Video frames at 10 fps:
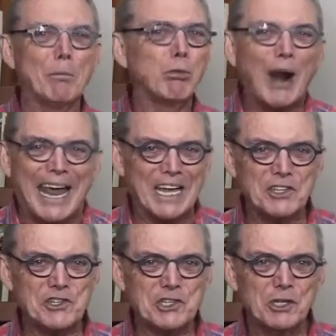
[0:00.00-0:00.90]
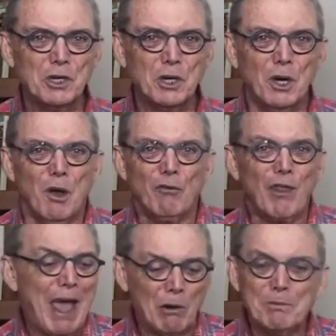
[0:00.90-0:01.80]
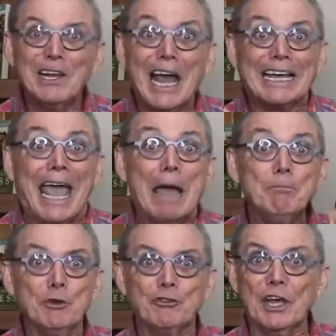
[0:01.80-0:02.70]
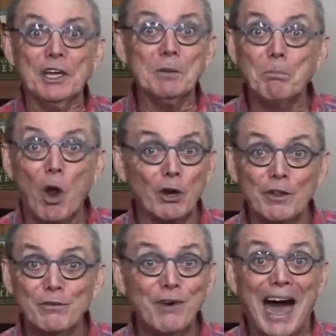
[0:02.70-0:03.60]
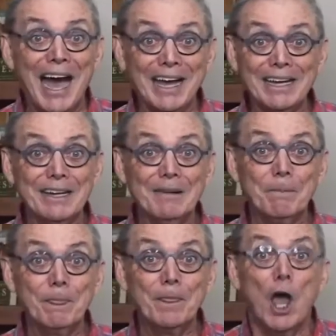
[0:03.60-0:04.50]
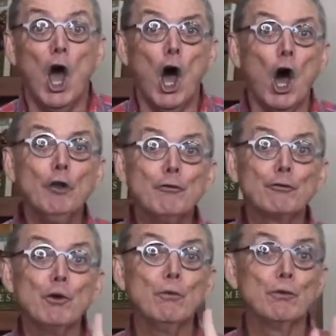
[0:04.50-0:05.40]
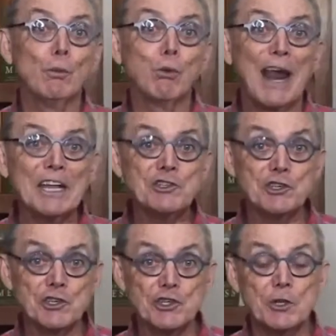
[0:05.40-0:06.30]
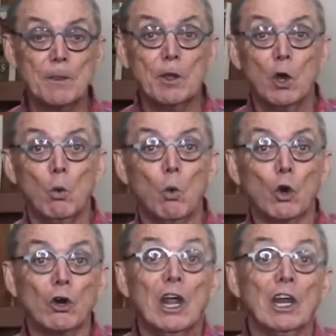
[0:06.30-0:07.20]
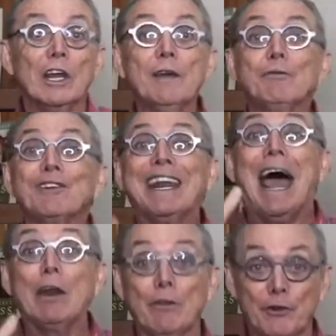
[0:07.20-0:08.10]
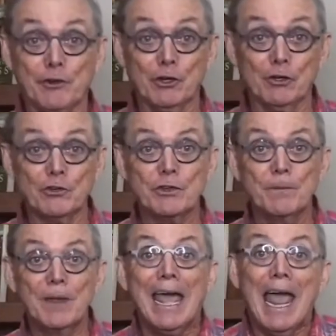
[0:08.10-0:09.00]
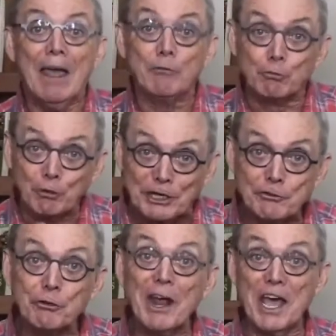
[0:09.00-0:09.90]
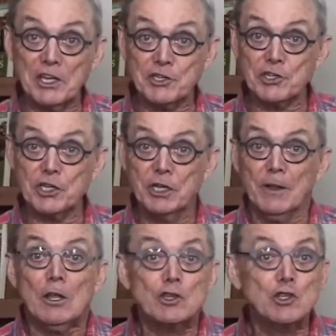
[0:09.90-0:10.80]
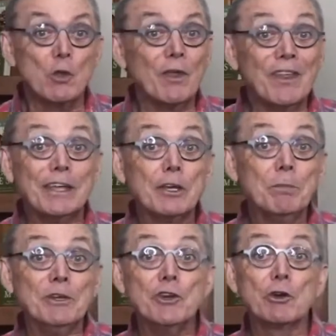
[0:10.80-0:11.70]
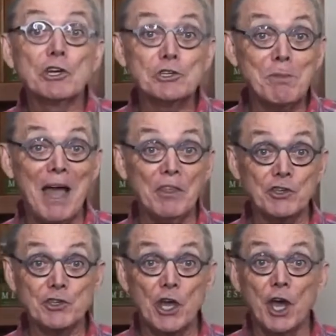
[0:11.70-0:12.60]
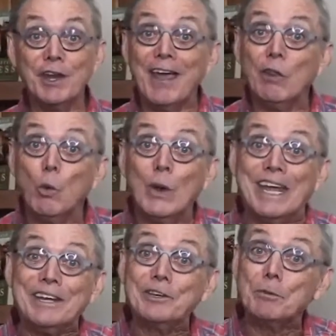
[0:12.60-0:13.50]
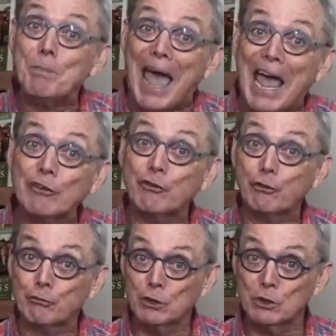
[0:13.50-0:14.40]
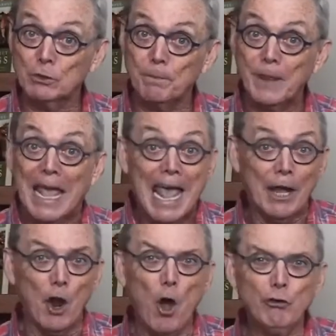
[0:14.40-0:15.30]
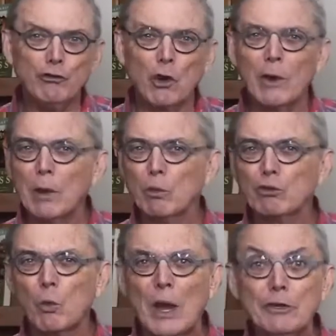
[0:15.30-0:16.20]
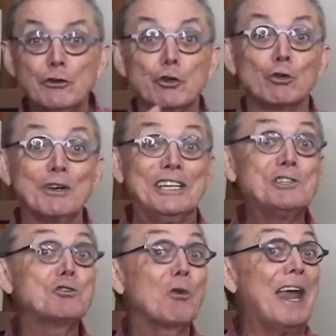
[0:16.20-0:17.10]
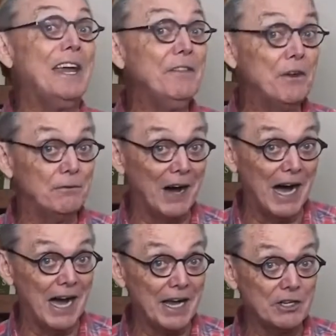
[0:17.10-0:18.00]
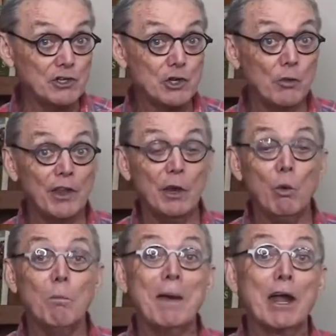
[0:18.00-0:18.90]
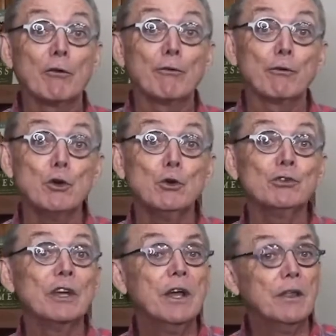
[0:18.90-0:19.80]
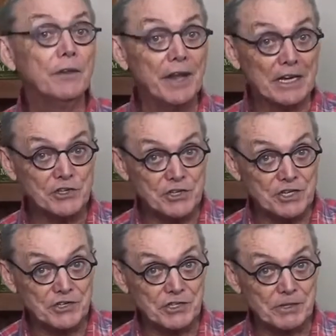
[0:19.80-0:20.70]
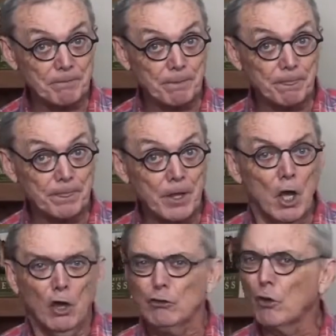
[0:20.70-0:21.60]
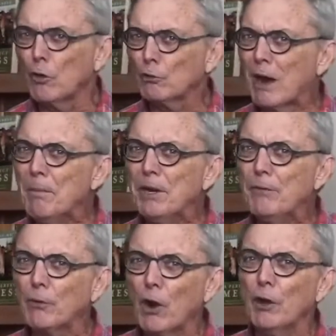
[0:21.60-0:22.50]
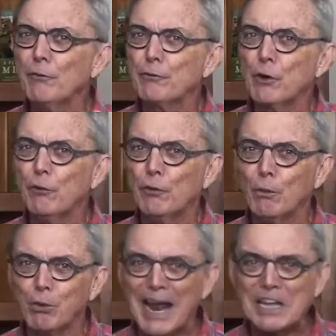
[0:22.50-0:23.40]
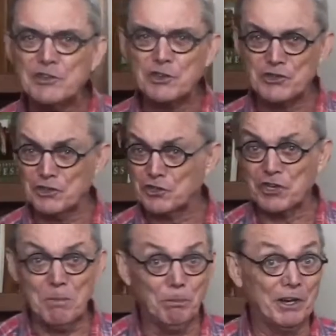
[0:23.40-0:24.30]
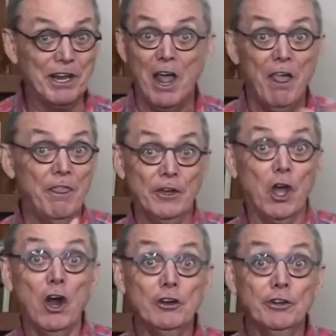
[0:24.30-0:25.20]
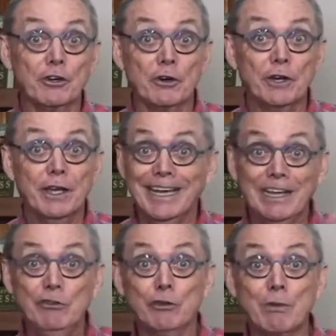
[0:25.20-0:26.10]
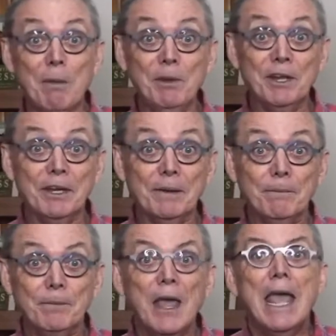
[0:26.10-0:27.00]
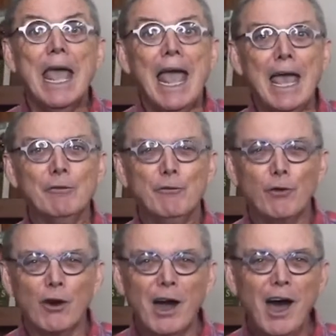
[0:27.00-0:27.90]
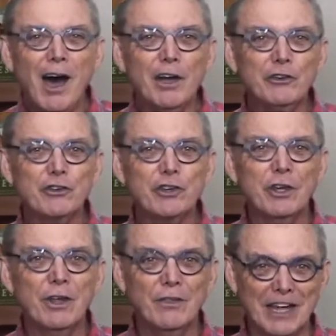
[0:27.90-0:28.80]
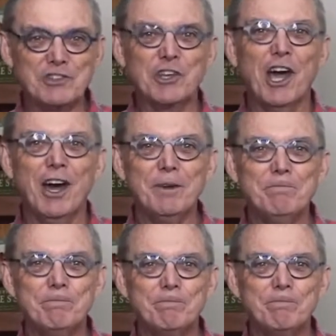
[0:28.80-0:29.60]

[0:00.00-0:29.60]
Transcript: a branch, for that would be like amputating part of the vine. Unfruitful branches were lifted out of the dirt and redressed so that they could be nourished by the sun and the wind could pass through. And also it was a way to retrain the vine so that it will bear fruit the next season. So the remedy for unfruitful branches is simply the gardener. He's the remedy. And for us, that's God,